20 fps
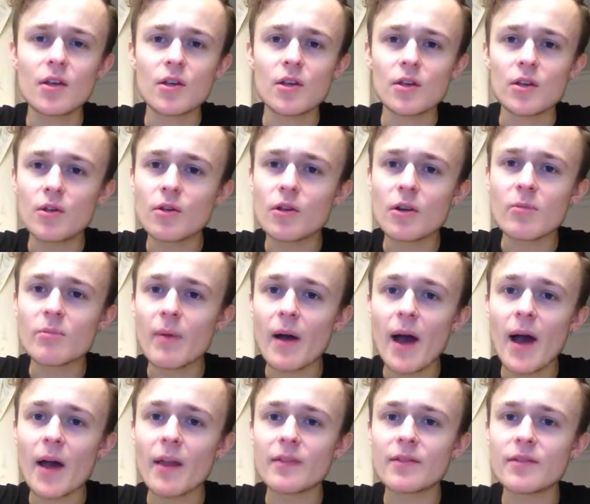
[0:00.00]
you look
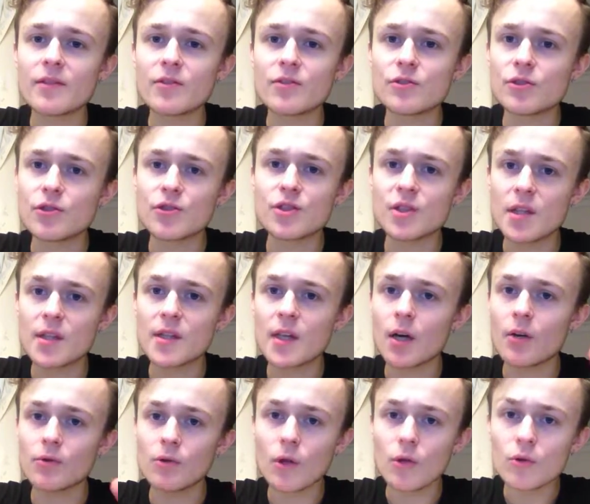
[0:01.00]
bad, just sit
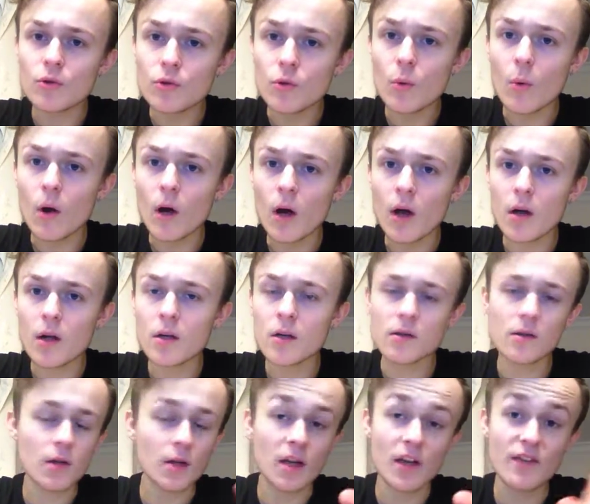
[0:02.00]
down, don't do work.
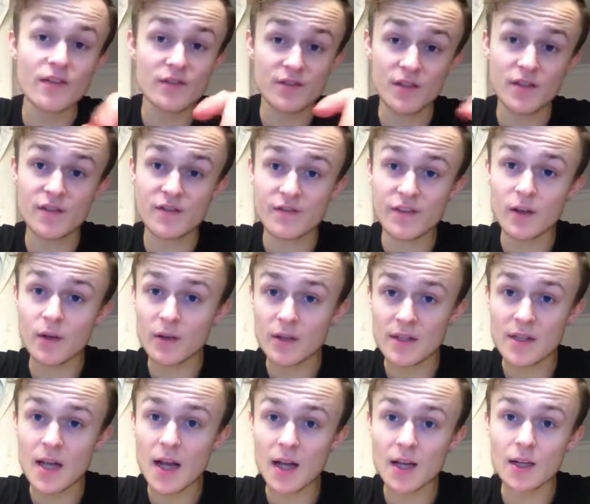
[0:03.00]
And I just felt
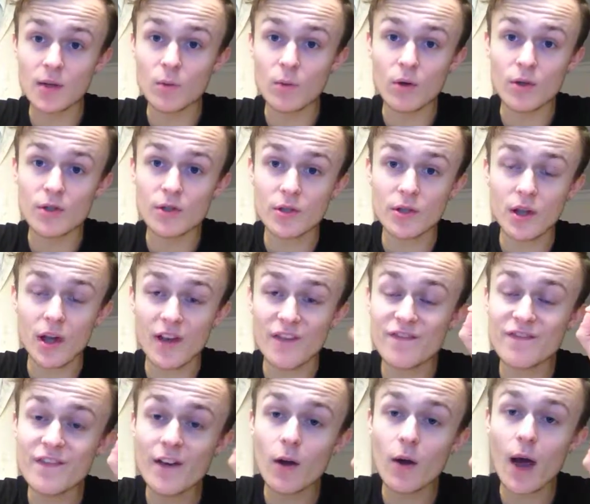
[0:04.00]
exactly I
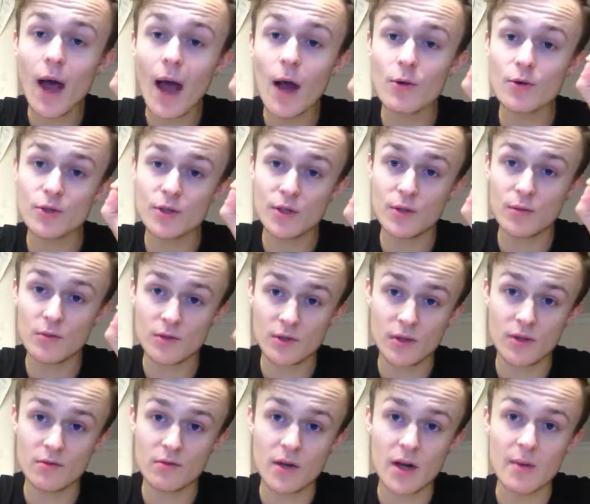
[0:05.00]
felt how she was
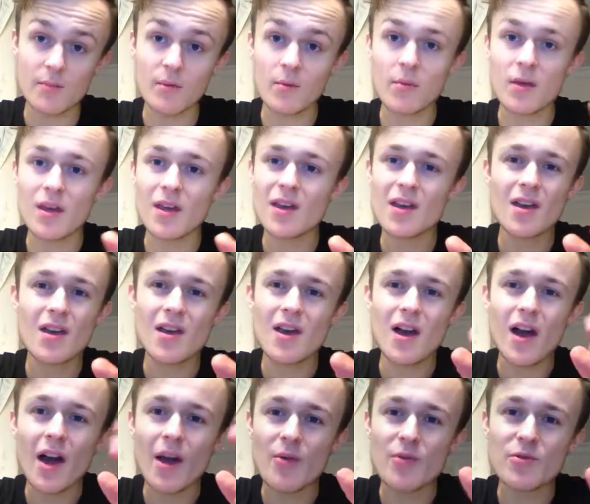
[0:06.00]
describing me.
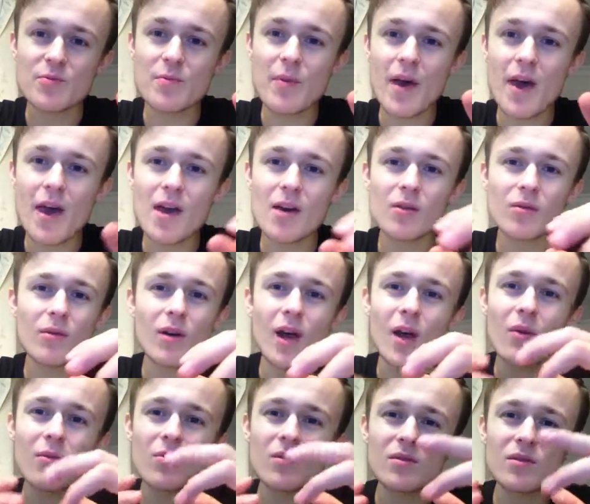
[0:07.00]
I was pale.
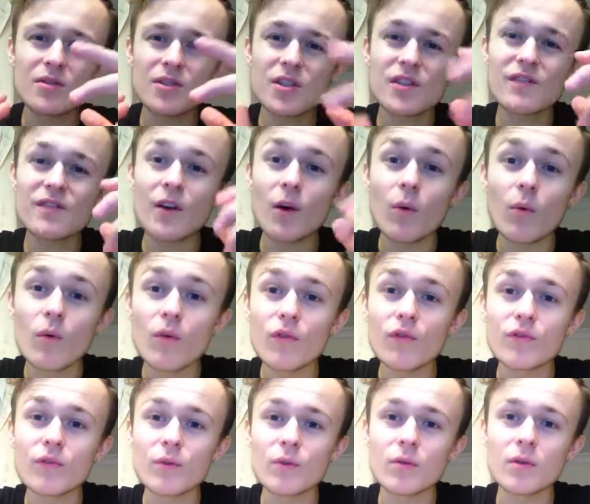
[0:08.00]
Just felt
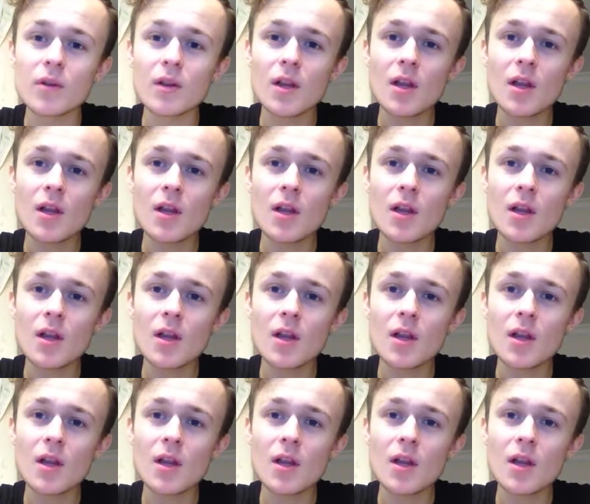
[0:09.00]
awful.